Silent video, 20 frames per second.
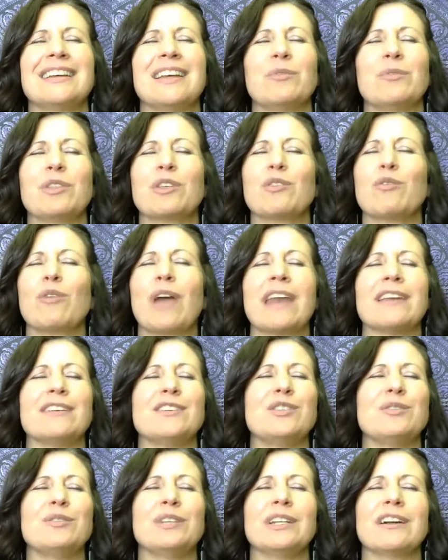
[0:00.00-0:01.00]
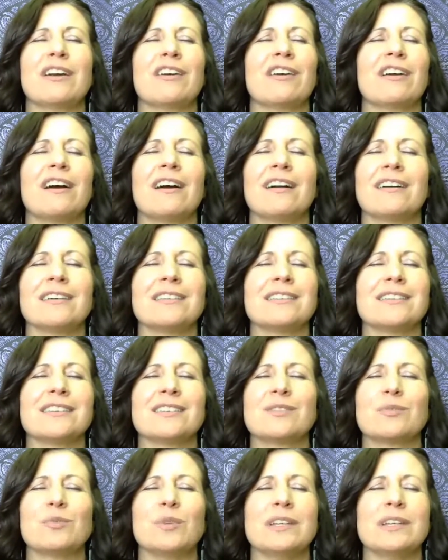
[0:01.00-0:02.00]
And with gratitude in our
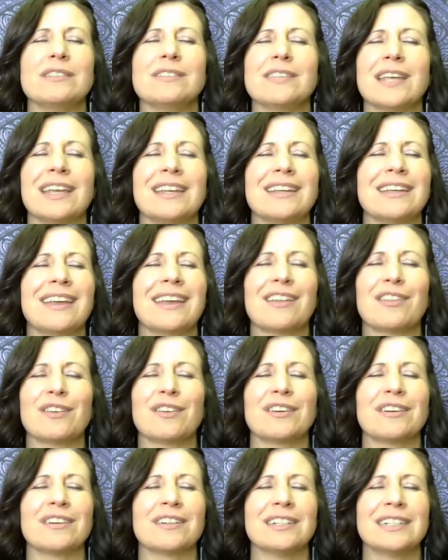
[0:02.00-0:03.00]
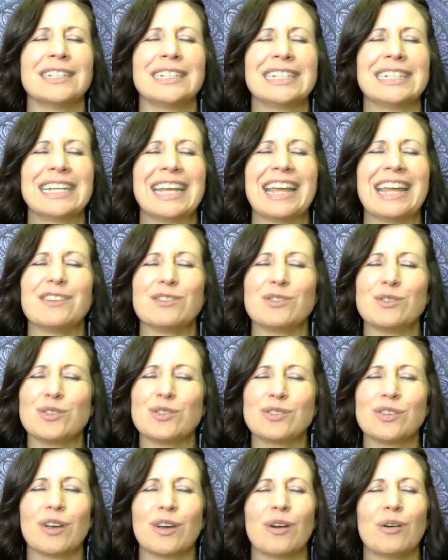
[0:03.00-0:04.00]
hearts, we say together, and
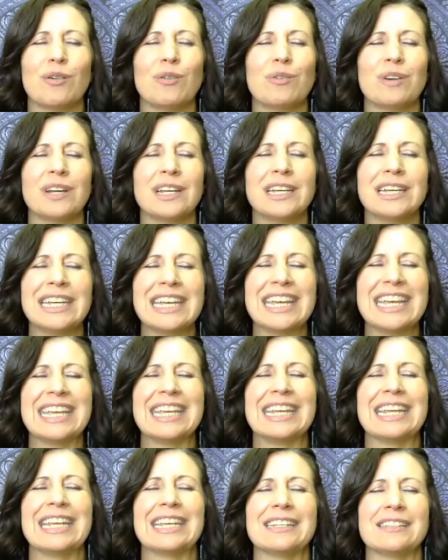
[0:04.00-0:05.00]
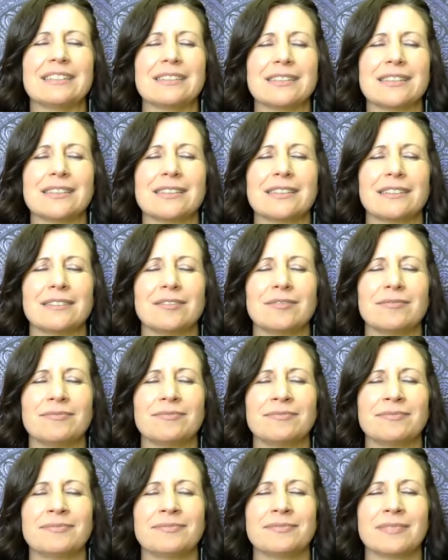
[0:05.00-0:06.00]
so it is.
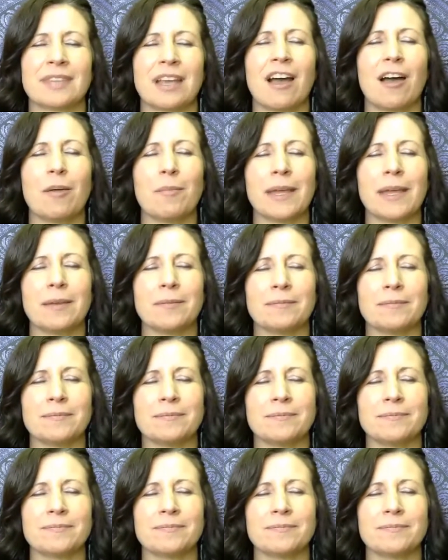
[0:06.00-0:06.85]
Amen.